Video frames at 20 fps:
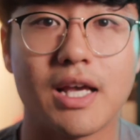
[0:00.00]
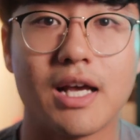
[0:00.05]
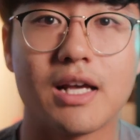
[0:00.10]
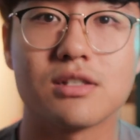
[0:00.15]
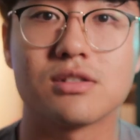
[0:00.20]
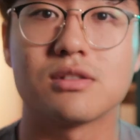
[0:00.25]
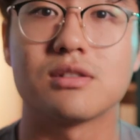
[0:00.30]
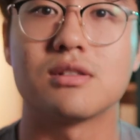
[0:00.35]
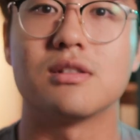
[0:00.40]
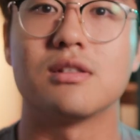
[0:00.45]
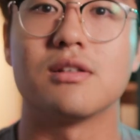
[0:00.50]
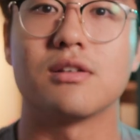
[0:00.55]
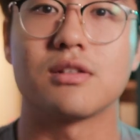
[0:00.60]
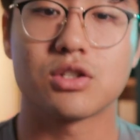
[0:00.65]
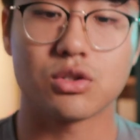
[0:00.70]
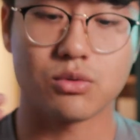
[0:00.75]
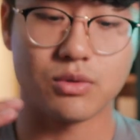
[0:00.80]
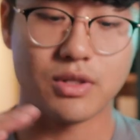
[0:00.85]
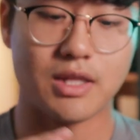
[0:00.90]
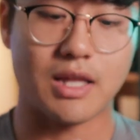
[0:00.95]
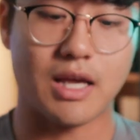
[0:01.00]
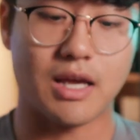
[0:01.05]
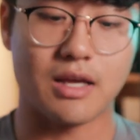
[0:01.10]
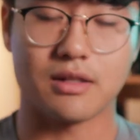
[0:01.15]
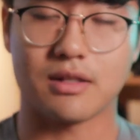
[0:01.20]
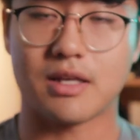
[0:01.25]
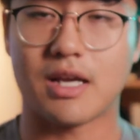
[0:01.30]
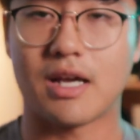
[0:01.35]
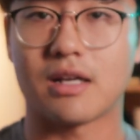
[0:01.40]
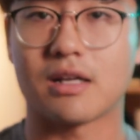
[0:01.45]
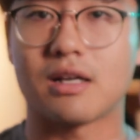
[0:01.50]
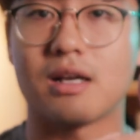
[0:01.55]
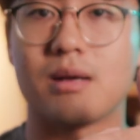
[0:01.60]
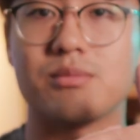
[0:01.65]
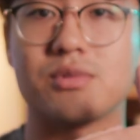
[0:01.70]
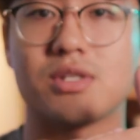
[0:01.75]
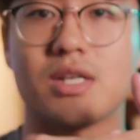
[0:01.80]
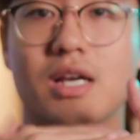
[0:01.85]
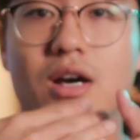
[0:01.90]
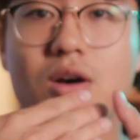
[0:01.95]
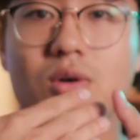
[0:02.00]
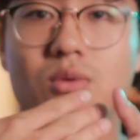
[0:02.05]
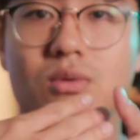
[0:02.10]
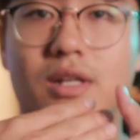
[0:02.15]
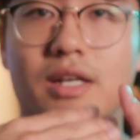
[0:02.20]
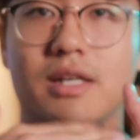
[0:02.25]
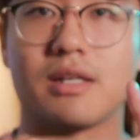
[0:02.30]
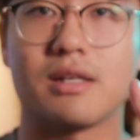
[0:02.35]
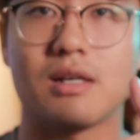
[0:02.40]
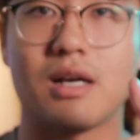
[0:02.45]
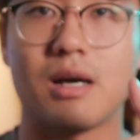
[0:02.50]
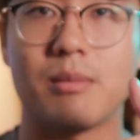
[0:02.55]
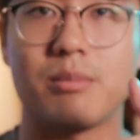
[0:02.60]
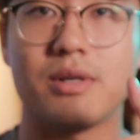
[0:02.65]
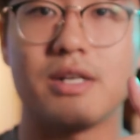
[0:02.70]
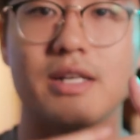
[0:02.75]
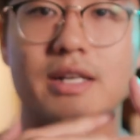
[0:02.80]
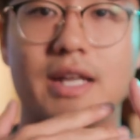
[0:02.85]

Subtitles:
has the screen that kind of comes out like up and